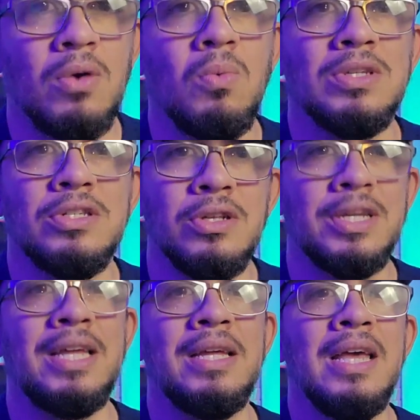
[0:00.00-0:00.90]
was
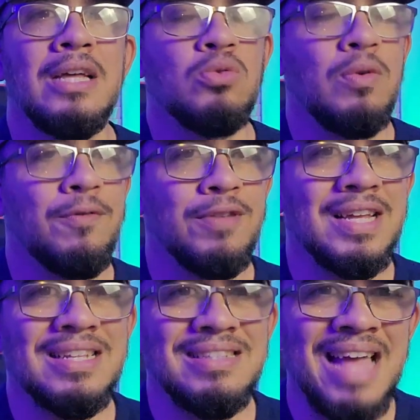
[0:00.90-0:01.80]
looking to
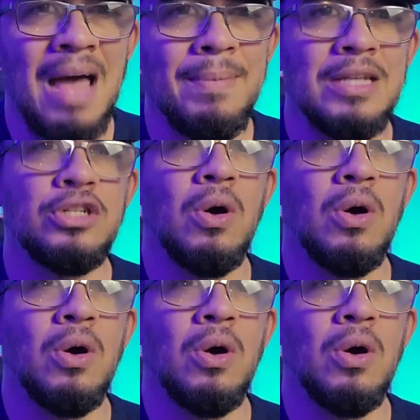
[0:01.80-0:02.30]
inflict damage